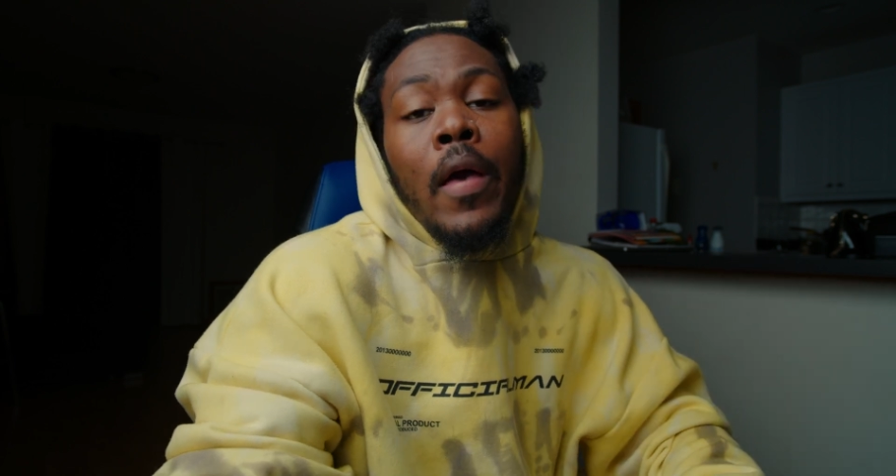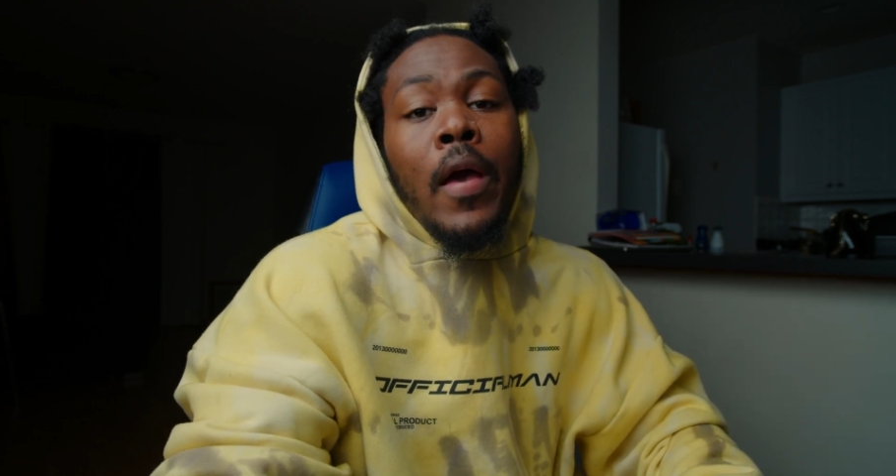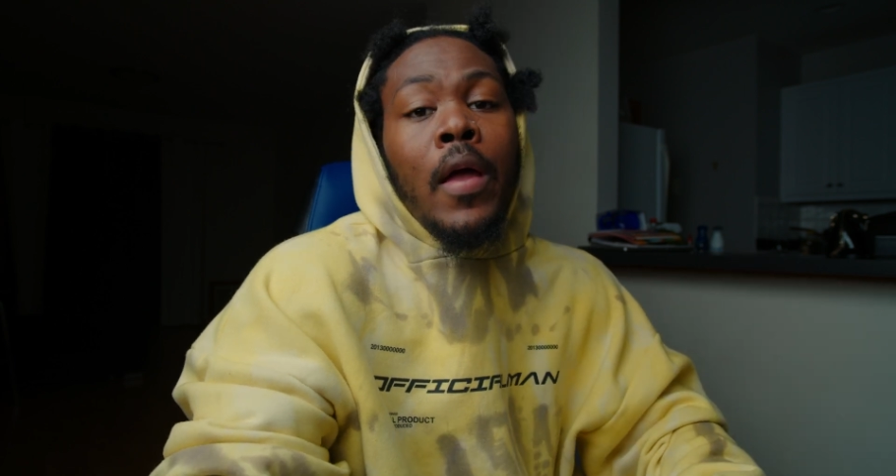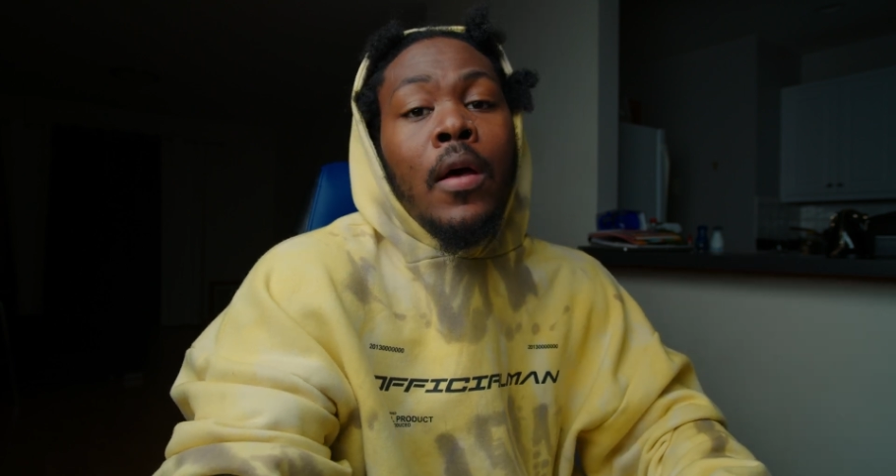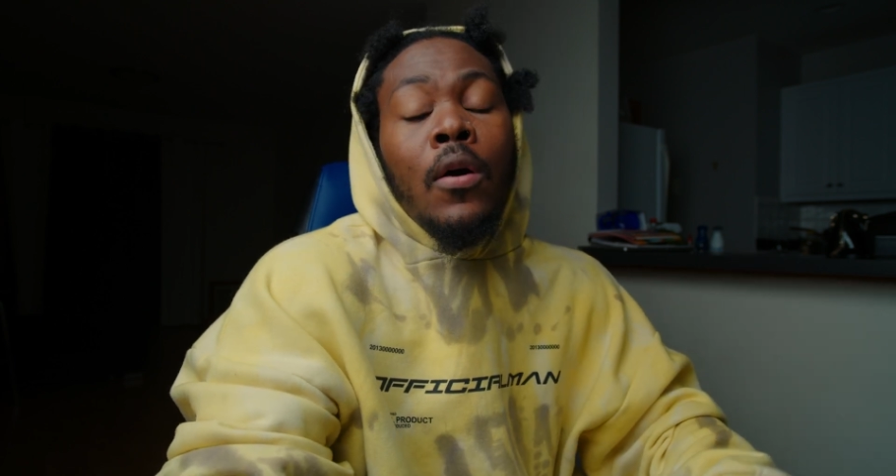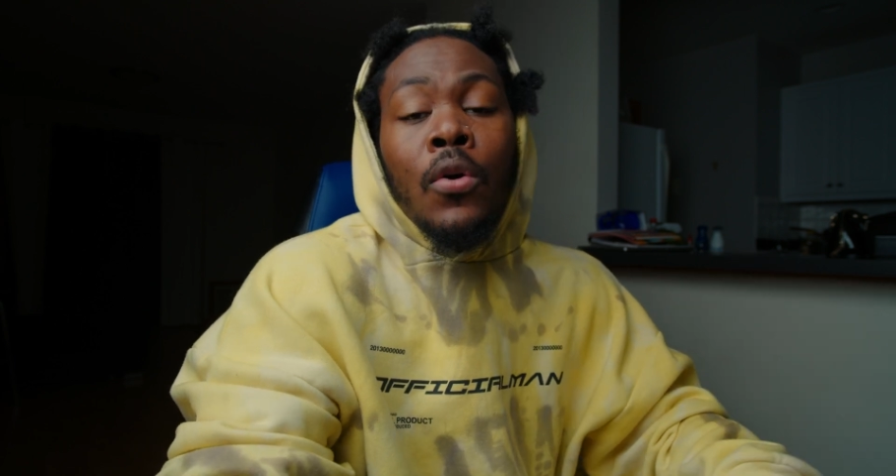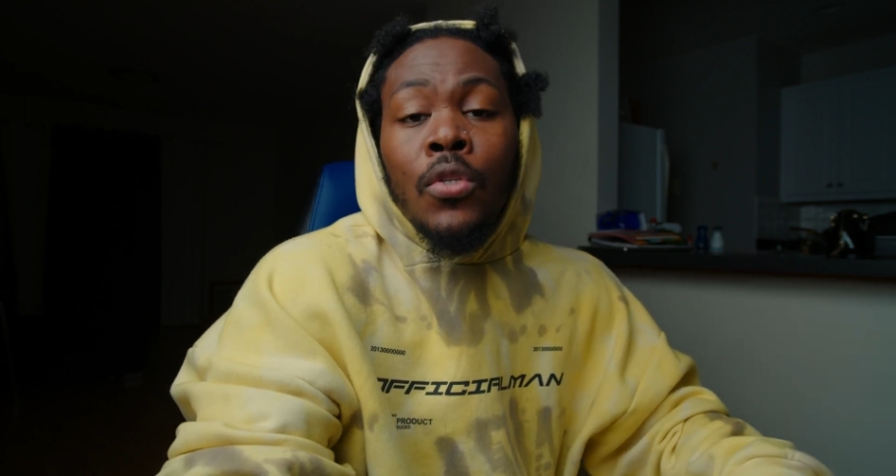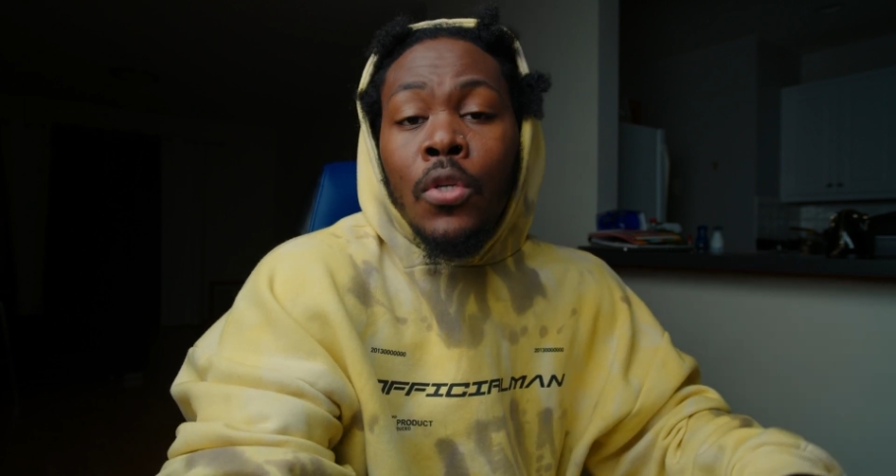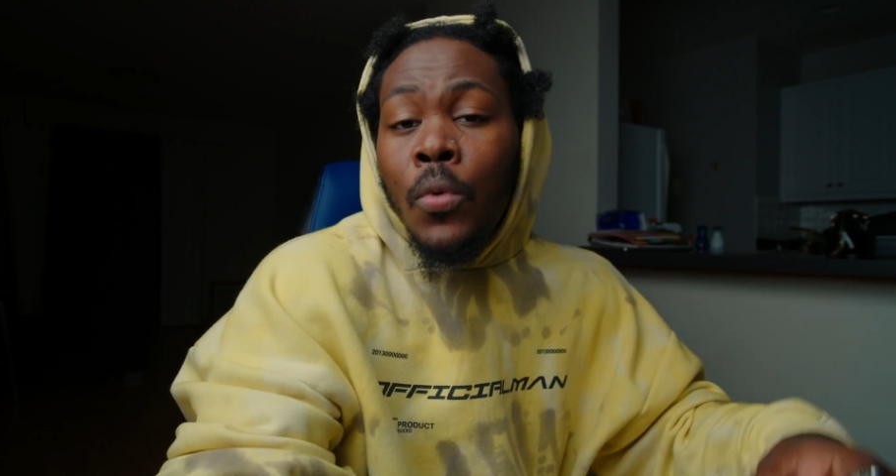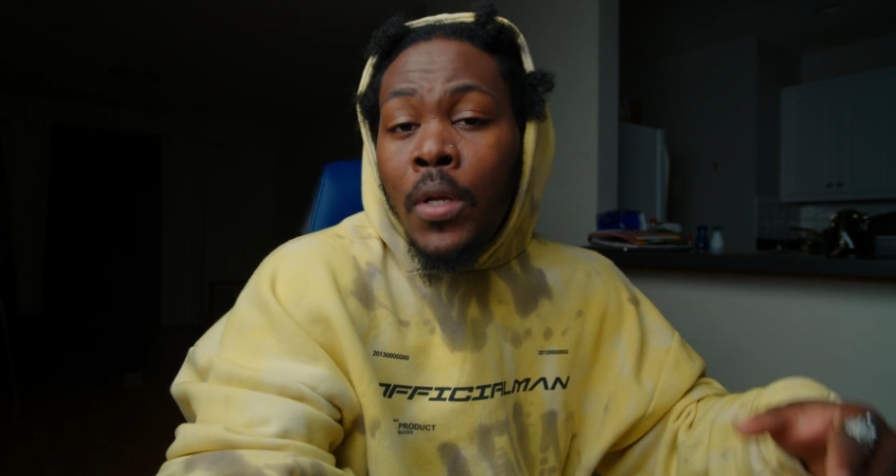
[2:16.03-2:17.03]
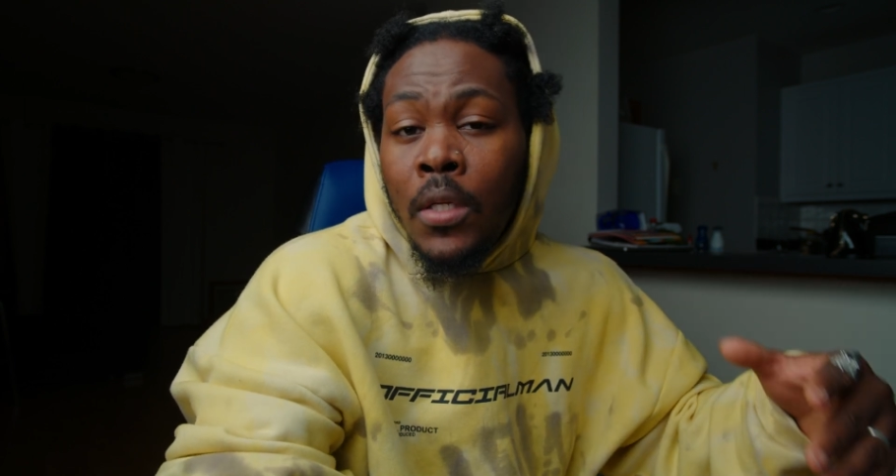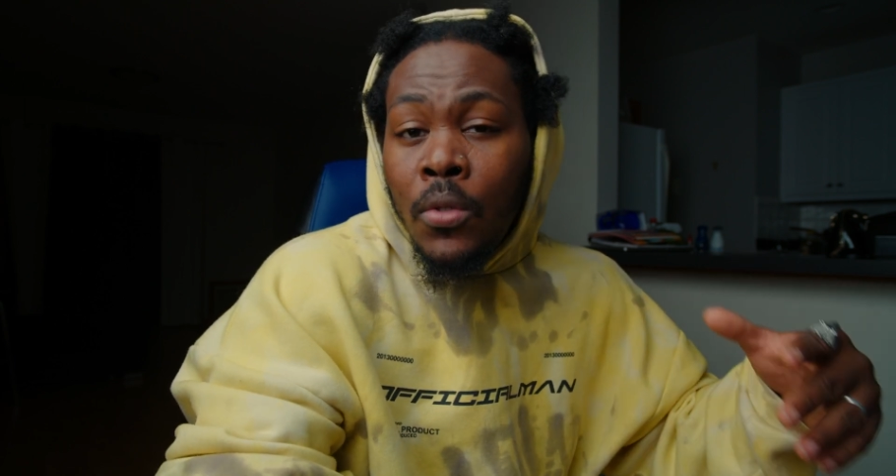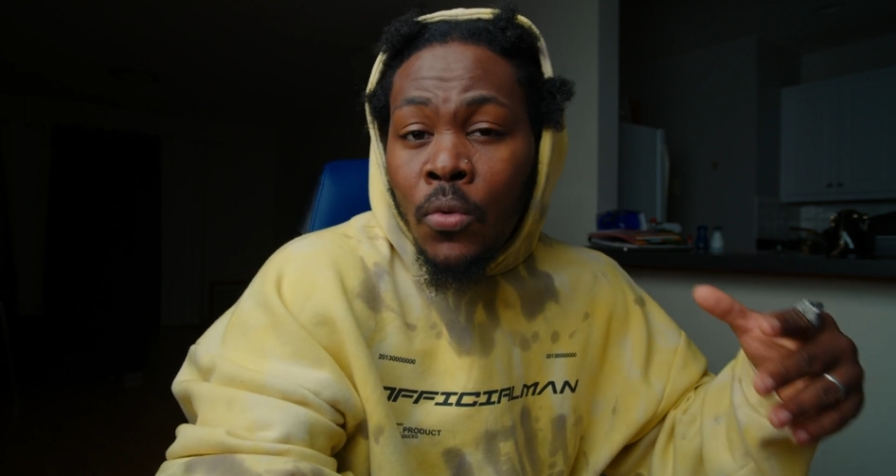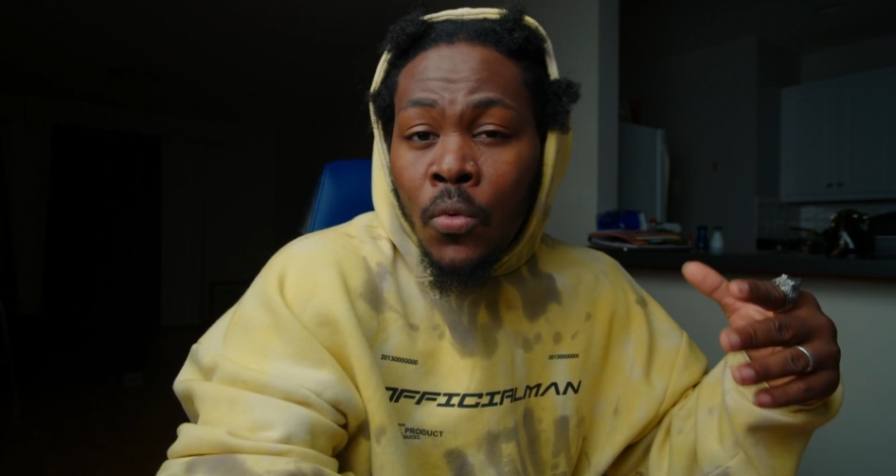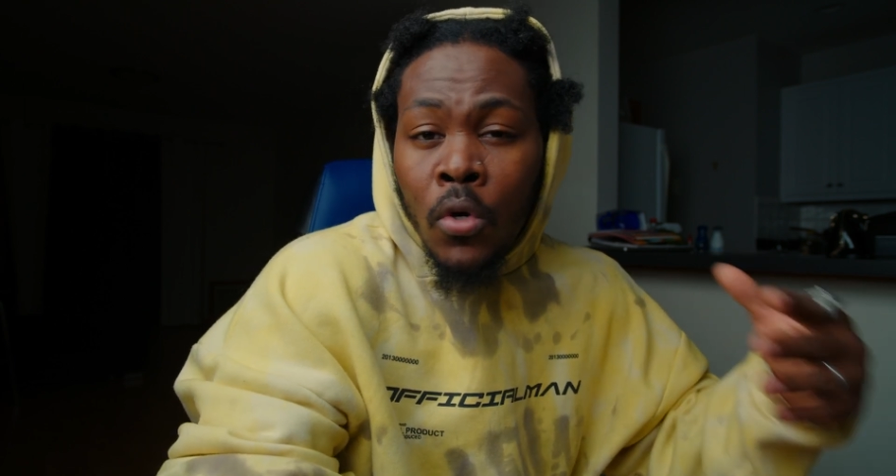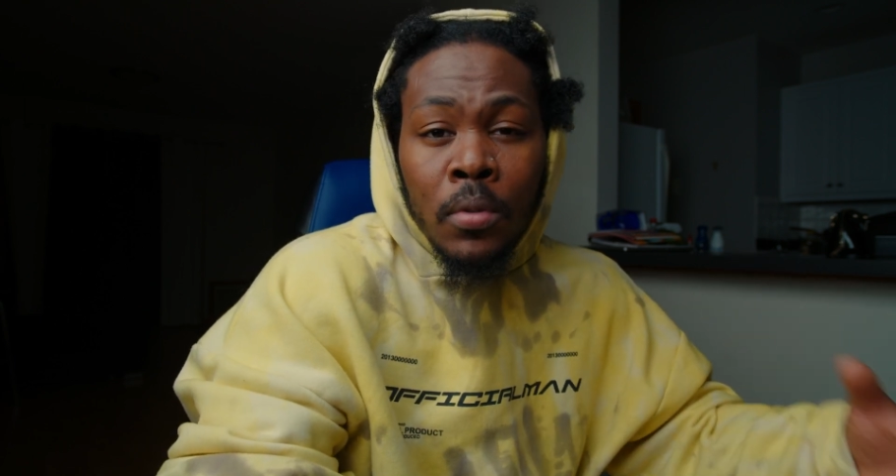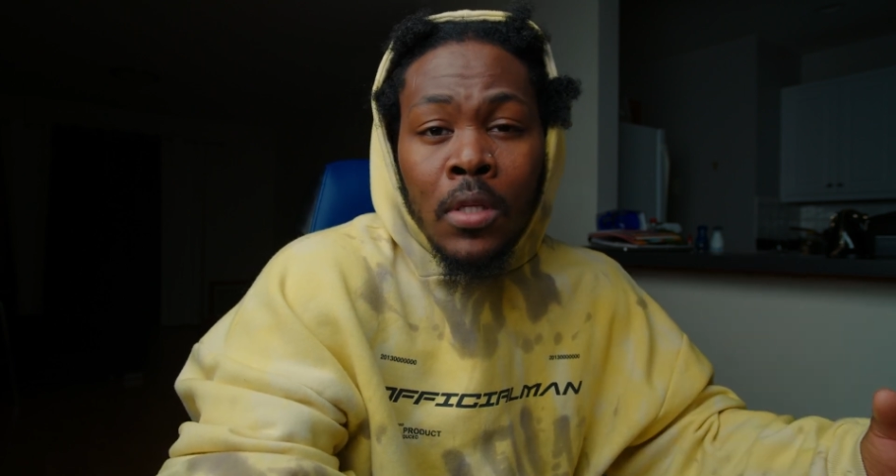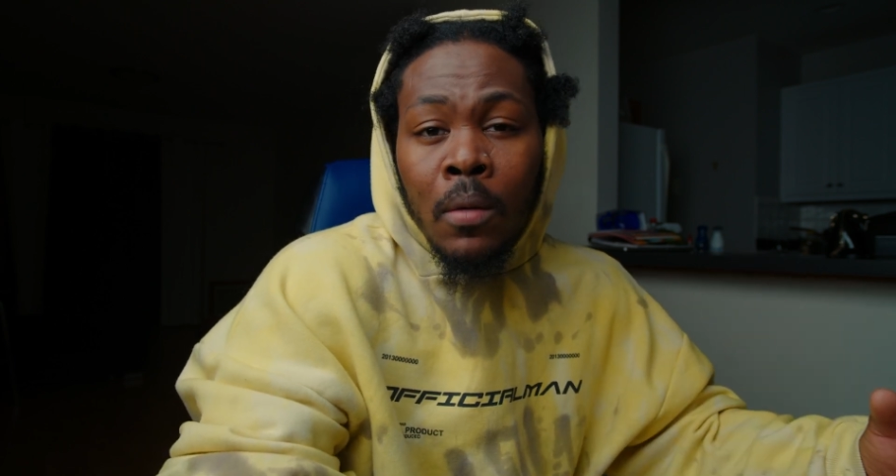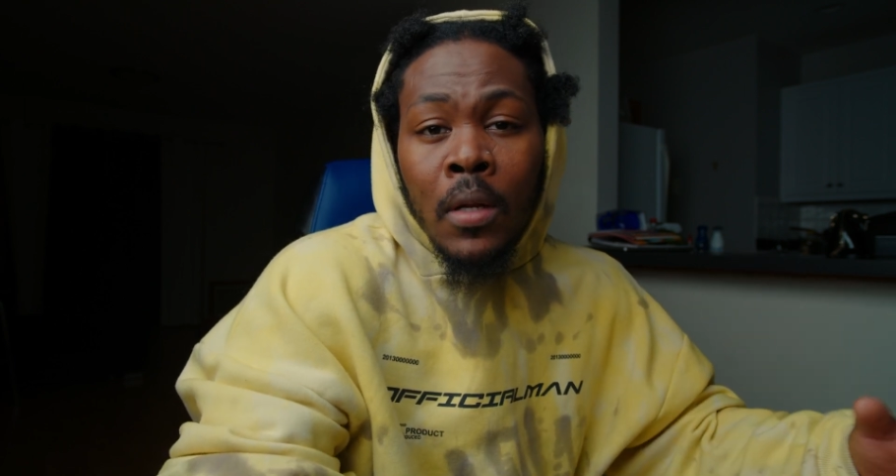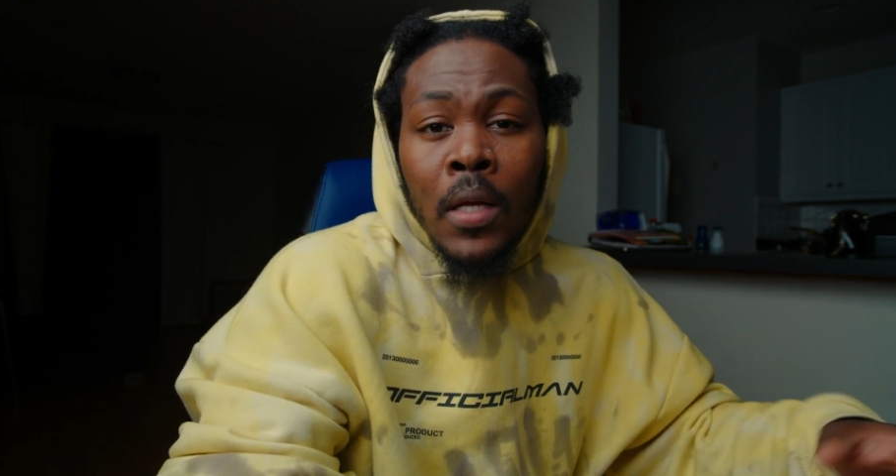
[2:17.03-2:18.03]
and I also wanted to warp
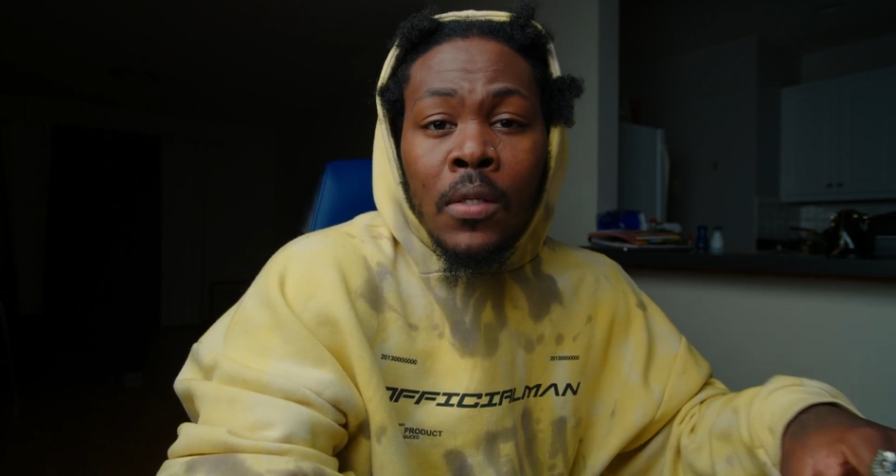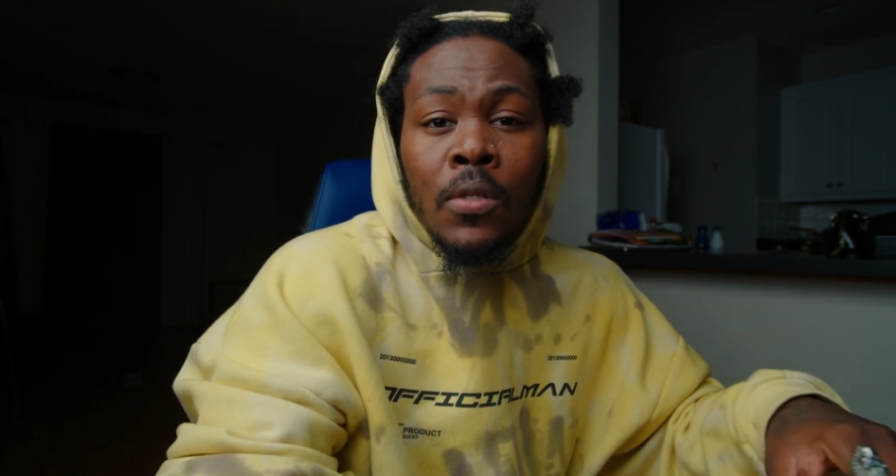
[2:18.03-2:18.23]
stabilize